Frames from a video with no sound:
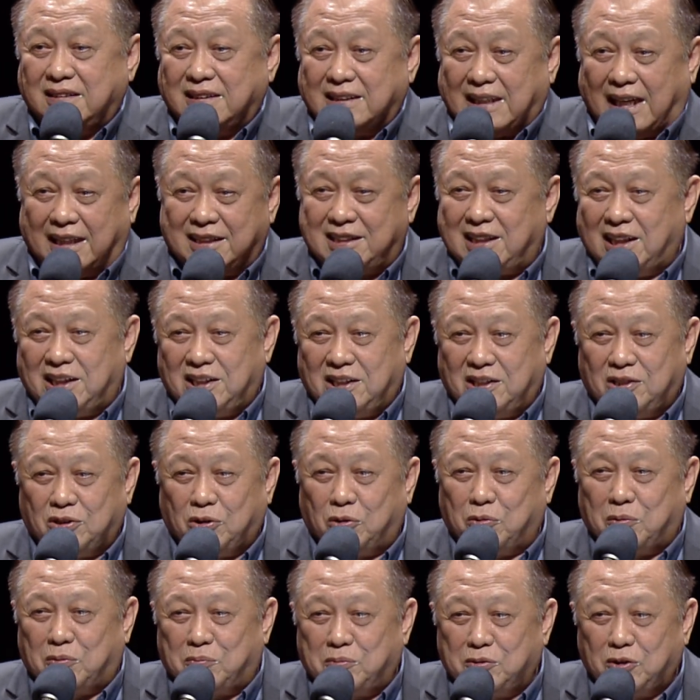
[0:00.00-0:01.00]
And he said,
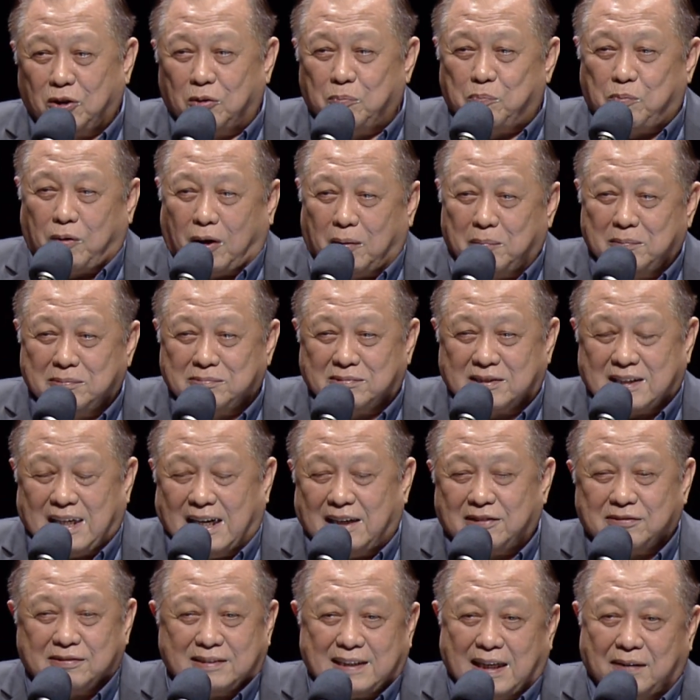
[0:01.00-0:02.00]
No, no problems,
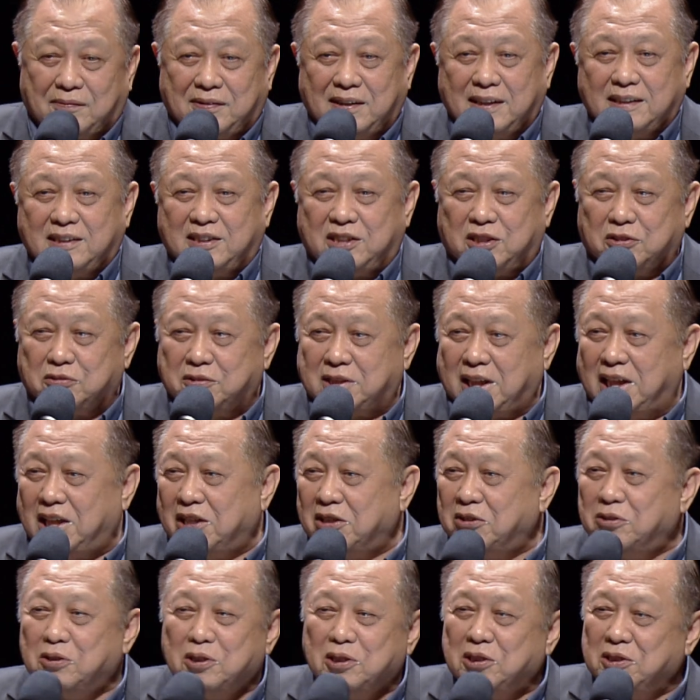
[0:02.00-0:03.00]
Clarence. Every Tuesday
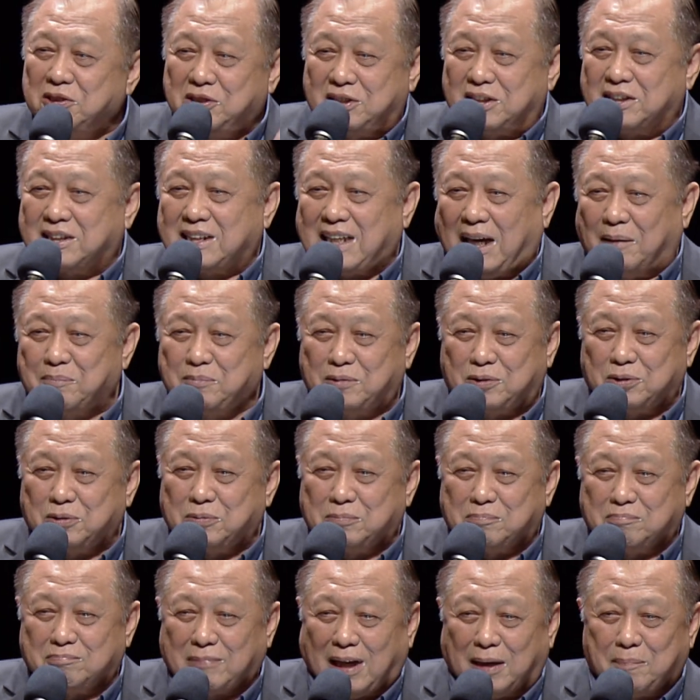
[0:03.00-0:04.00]
you just come to
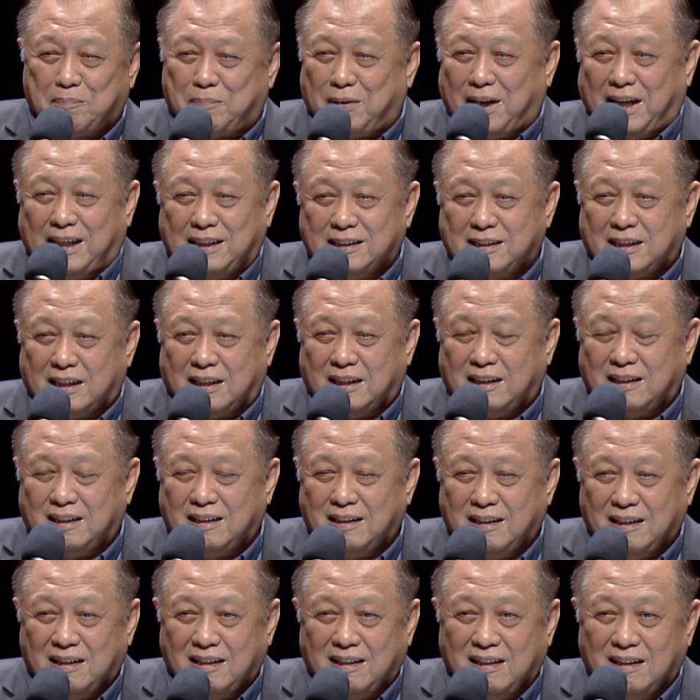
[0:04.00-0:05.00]
my place and
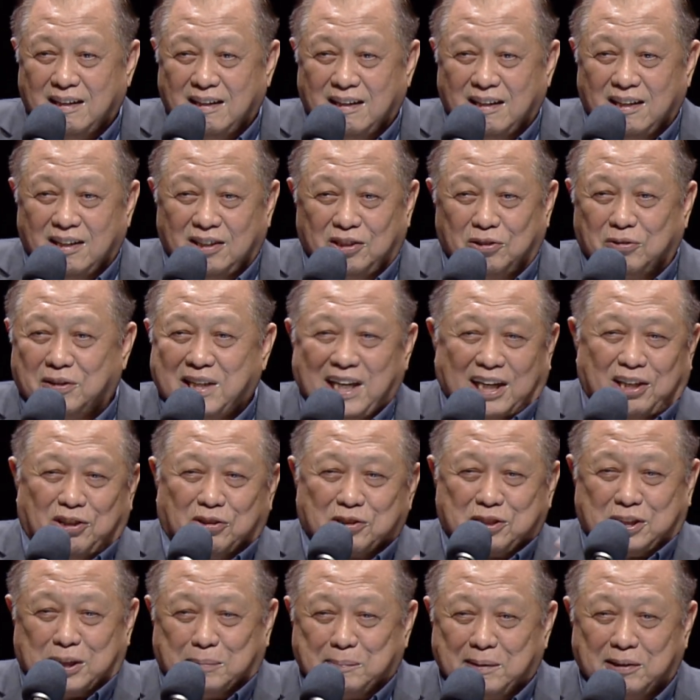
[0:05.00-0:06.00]
you get your
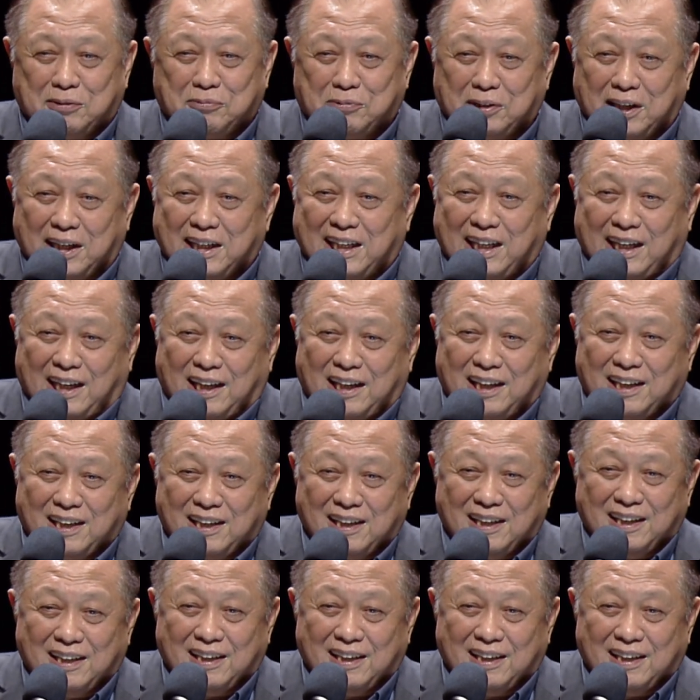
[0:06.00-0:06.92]
sermon ready.